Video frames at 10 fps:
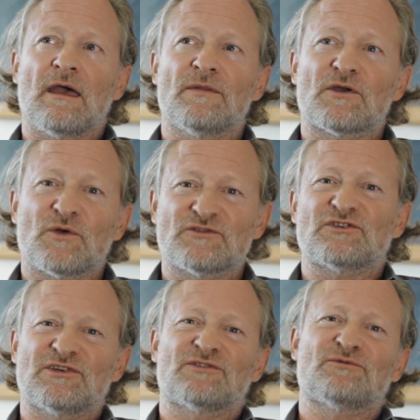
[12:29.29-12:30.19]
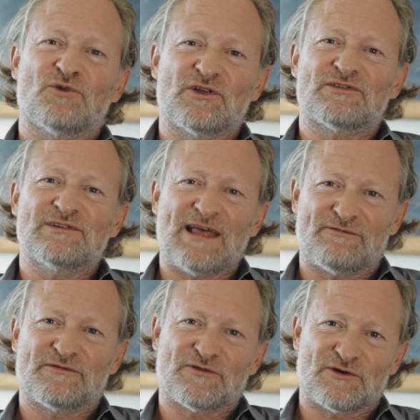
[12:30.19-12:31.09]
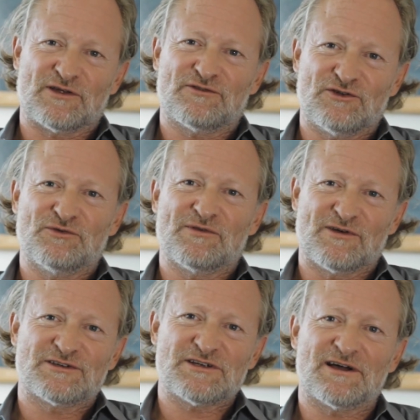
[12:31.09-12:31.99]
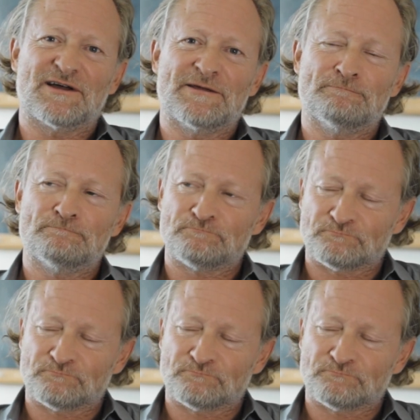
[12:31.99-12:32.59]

And the question is, what is left for us to do with our time?